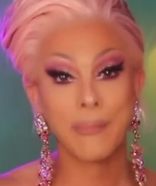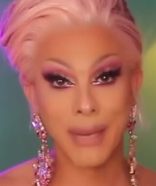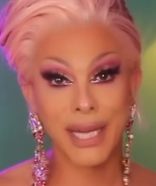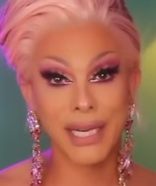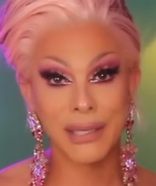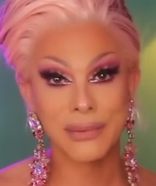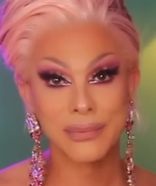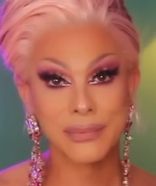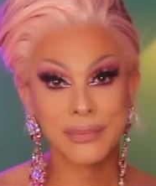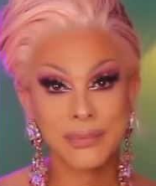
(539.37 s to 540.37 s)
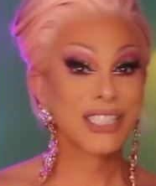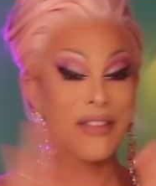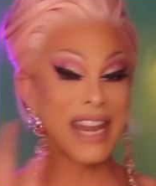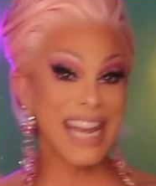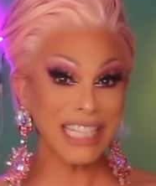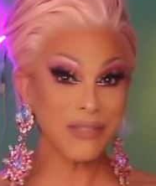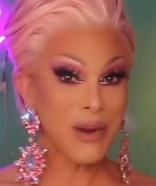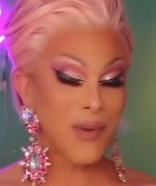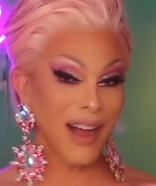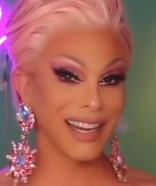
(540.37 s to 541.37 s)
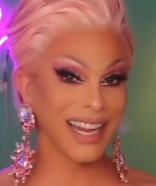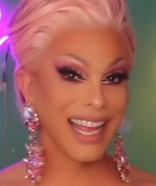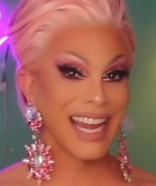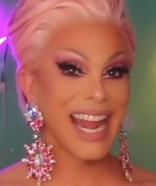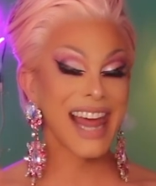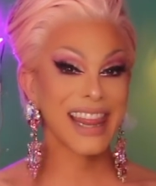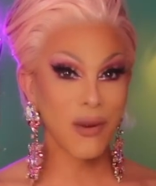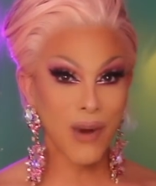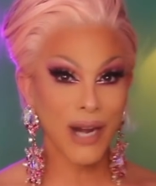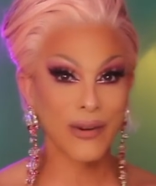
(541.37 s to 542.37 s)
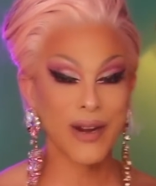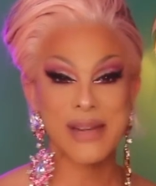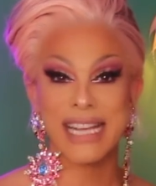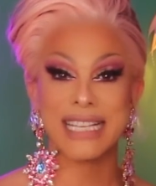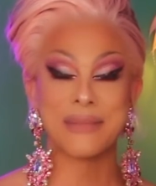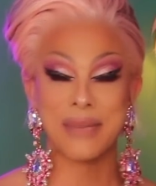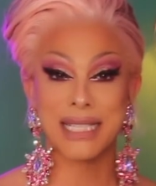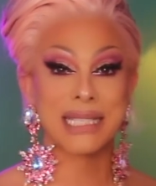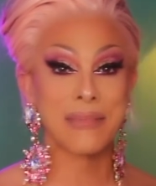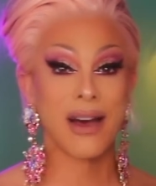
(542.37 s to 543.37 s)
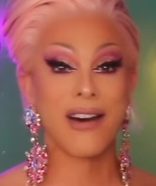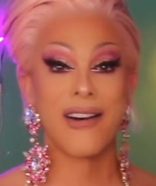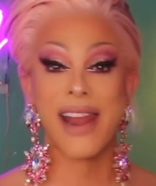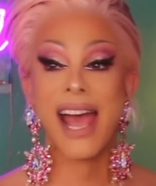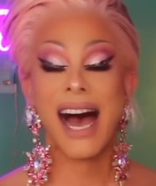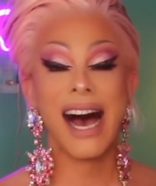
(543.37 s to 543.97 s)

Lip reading: Money. So the next queen walking in the workroom is Miss Simone.